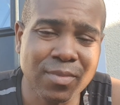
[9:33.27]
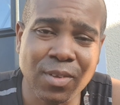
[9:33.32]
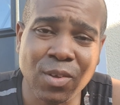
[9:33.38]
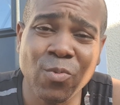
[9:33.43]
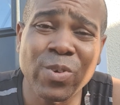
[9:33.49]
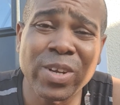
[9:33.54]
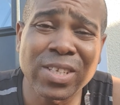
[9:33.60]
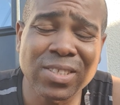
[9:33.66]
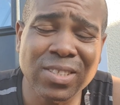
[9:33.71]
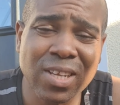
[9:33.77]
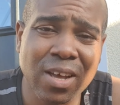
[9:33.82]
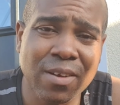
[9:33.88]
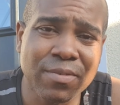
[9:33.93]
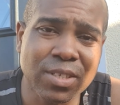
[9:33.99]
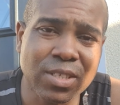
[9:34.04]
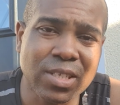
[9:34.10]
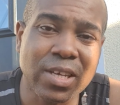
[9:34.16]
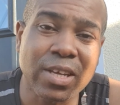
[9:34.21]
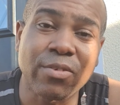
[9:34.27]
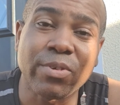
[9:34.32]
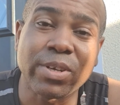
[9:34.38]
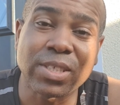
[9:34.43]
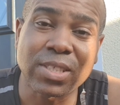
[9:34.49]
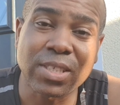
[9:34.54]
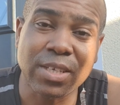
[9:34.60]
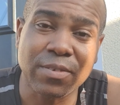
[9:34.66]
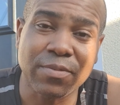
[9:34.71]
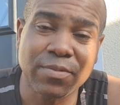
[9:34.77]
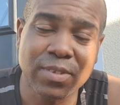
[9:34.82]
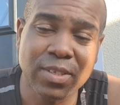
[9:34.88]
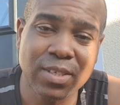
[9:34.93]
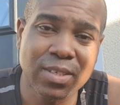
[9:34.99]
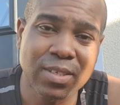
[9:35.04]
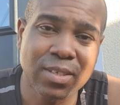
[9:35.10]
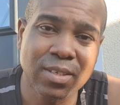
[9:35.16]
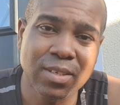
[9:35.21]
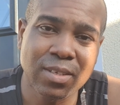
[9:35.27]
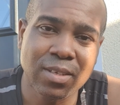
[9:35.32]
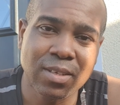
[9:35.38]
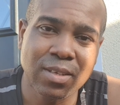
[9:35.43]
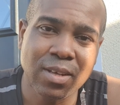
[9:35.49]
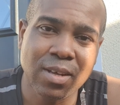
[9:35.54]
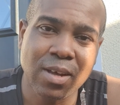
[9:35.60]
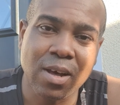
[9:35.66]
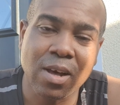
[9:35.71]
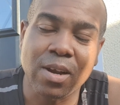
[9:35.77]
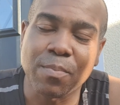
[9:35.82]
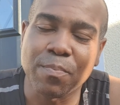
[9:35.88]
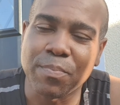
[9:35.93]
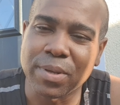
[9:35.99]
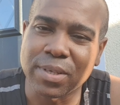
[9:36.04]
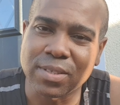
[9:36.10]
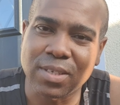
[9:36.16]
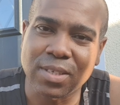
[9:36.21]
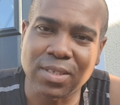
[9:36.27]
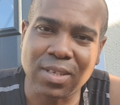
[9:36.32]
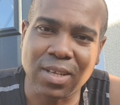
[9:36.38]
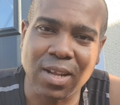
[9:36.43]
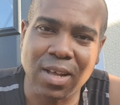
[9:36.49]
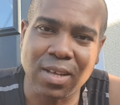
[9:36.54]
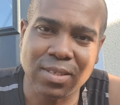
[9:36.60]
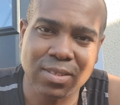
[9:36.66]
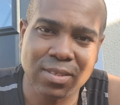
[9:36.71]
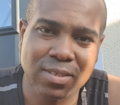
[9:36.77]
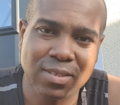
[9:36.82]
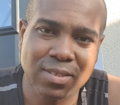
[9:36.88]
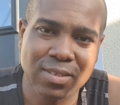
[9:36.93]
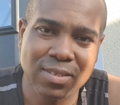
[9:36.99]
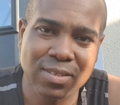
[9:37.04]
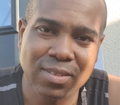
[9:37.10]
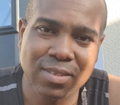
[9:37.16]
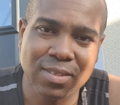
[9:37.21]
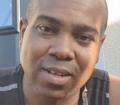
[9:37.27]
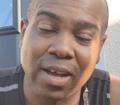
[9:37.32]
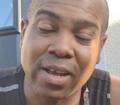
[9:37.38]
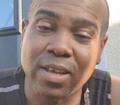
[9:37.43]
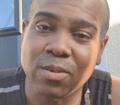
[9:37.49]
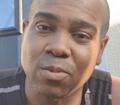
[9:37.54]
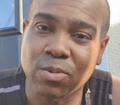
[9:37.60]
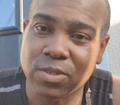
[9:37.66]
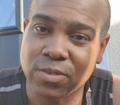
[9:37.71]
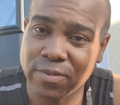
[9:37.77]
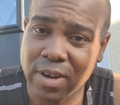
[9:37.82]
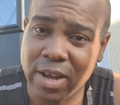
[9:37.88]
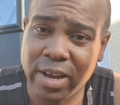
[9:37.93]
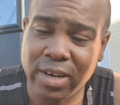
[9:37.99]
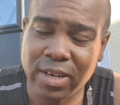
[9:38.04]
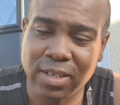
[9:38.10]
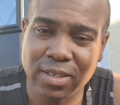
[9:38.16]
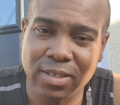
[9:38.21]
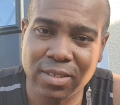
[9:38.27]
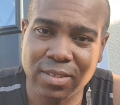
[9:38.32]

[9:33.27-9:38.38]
with the service he received on the business class that he was flying in.